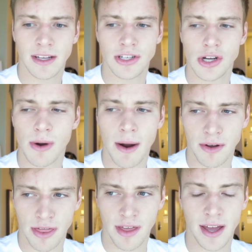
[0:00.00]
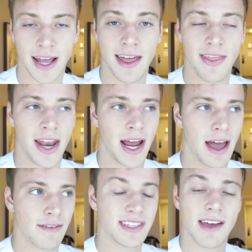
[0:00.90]
a two hour thing and then I
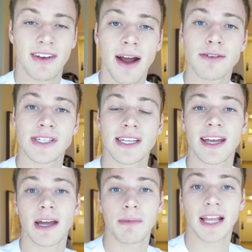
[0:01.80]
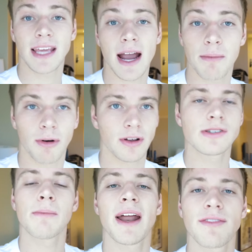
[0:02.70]
have seven hours until I gotta be at the airport so I'm gonna